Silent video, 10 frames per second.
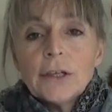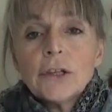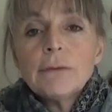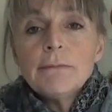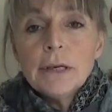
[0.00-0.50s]

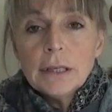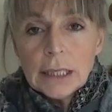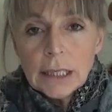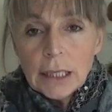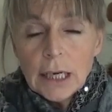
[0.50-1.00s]
the
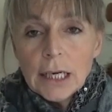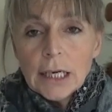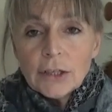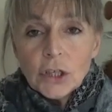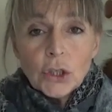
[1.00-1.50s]
money
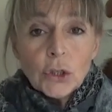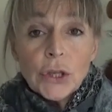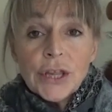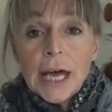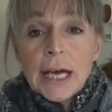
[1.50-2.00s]
that
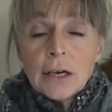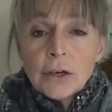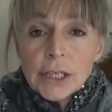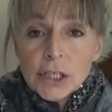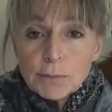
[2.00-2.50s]
you're then
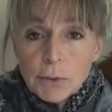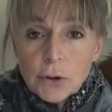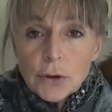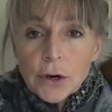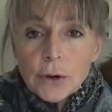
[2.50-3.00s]
going to
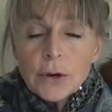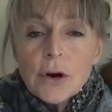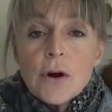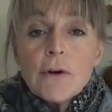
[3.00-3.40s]
borrow